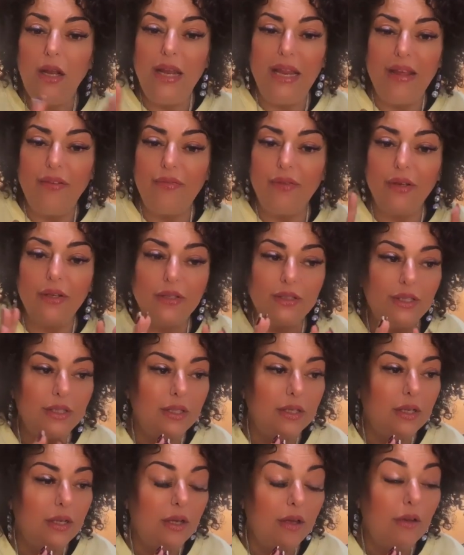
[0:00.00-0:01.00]
leave
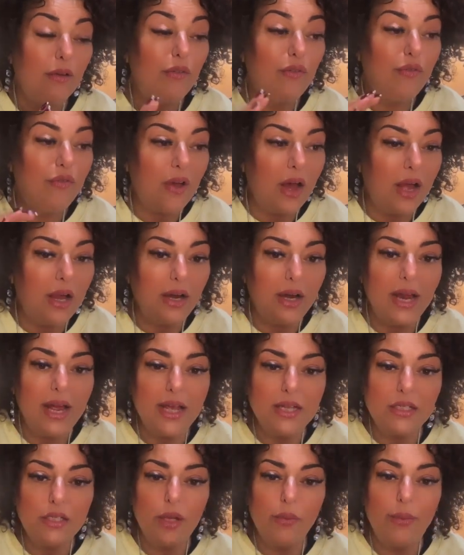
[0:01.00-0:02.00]
it. Fire
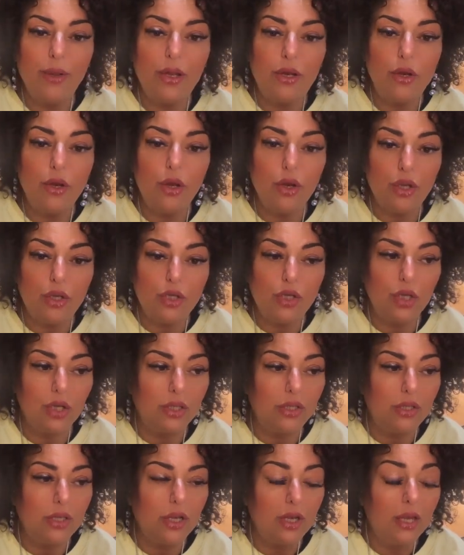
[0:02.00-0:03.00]
has to be
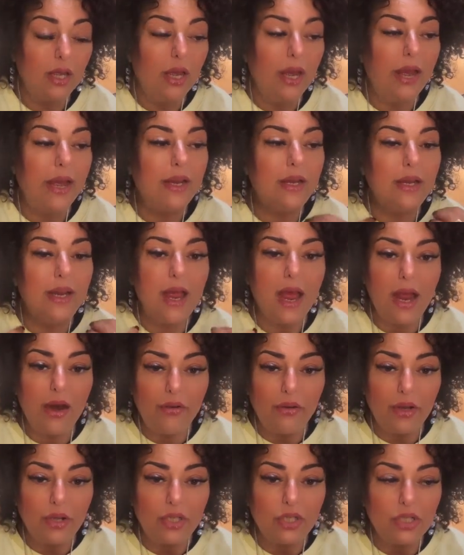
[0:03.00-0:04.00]
nurtured and
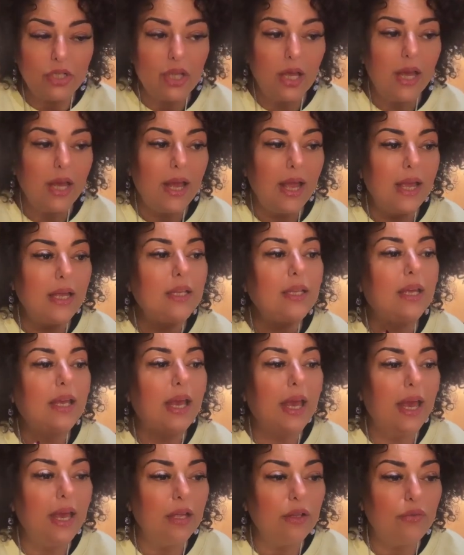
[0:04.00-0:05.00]
nourished and
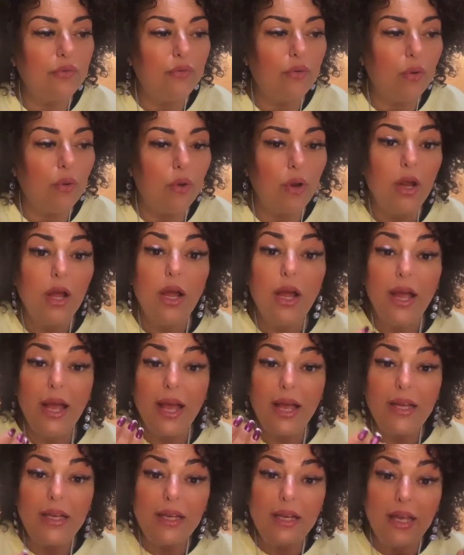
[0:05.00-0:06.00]
cared for,
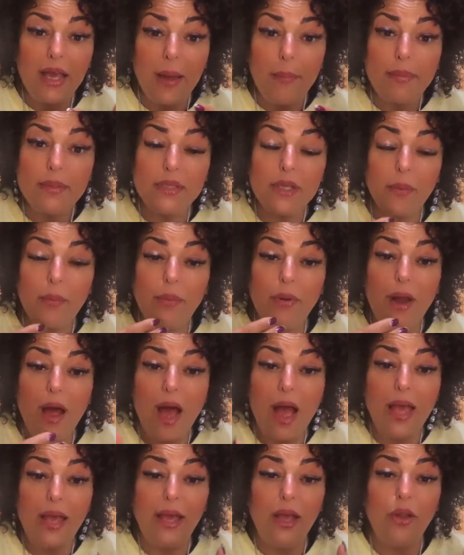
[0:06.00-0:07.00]
and keep
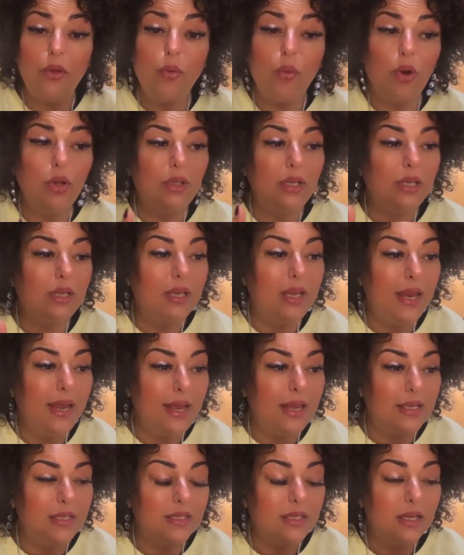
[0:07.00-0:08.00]
supplying it what it
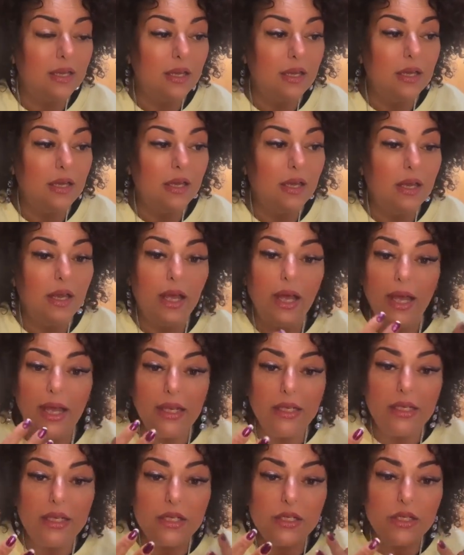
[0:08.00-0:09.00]
needs.
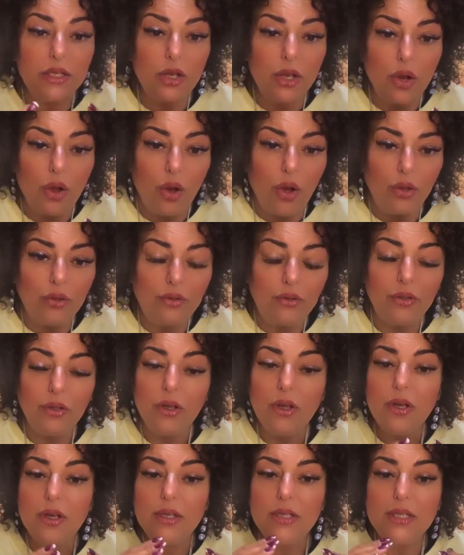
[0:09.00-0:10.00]
It is not
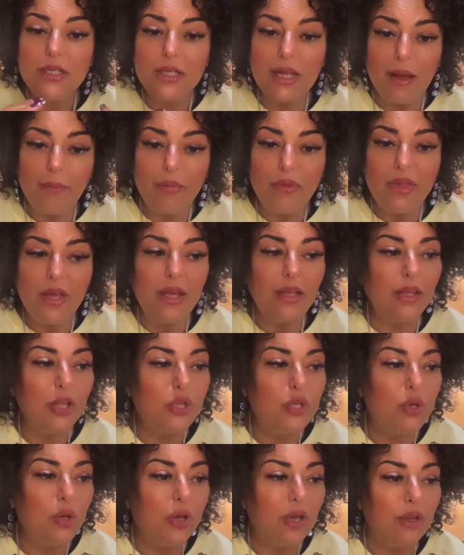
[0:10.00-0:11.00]
something
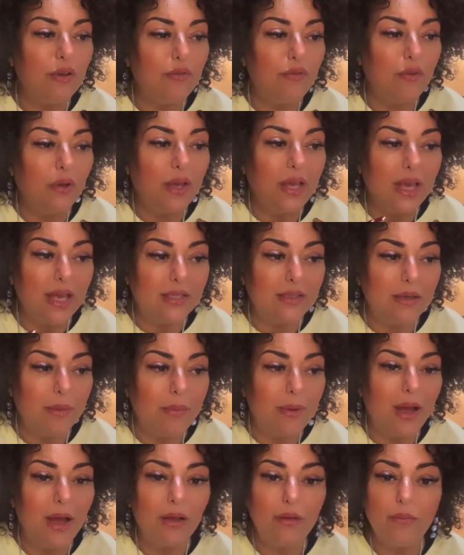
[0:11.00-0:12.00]
that you can forget
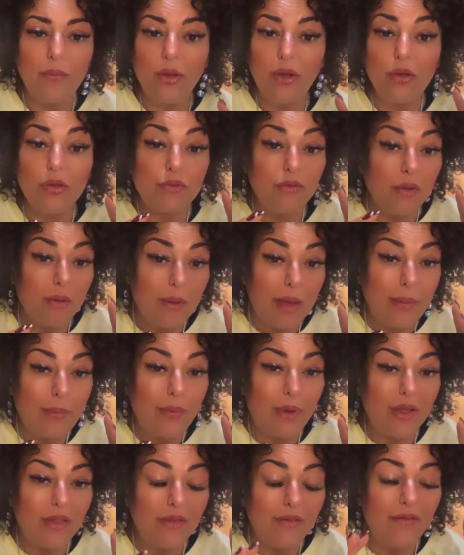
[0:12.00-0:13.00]
about, because
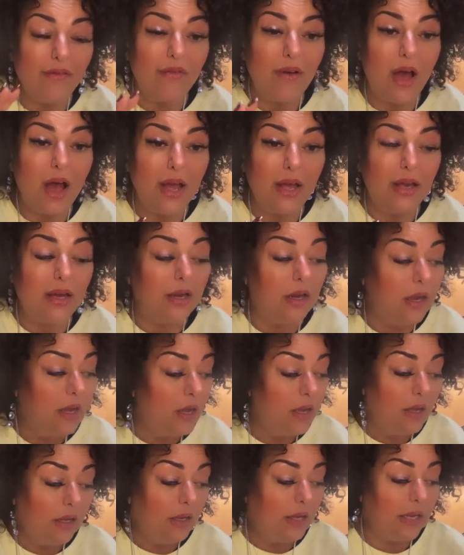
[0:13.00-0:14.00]
remember, the fire
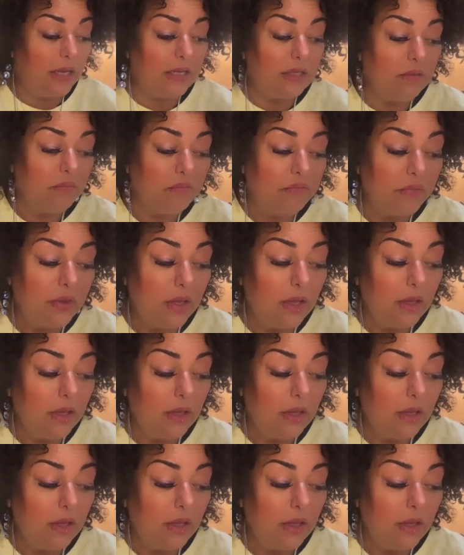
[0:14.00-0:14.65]
can